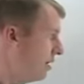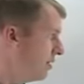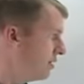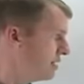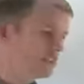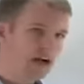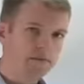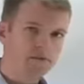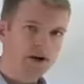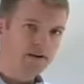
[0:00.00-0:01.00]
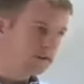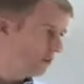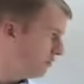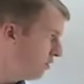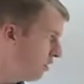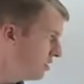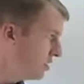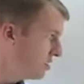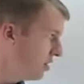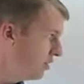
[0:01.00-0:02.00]
this time around and convert our
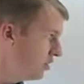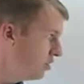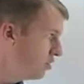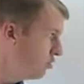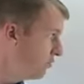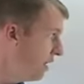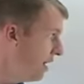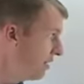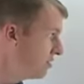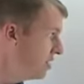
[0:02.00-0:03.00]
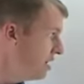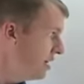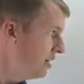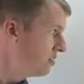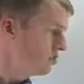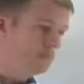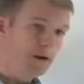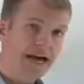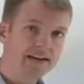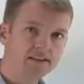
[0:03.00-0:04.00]
602 francs
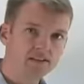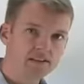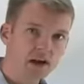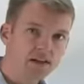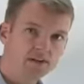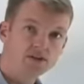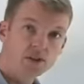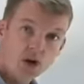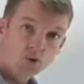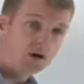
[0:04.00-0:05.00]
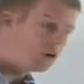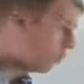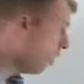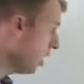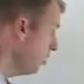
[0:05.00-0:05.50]
back into dollars, we're going to walk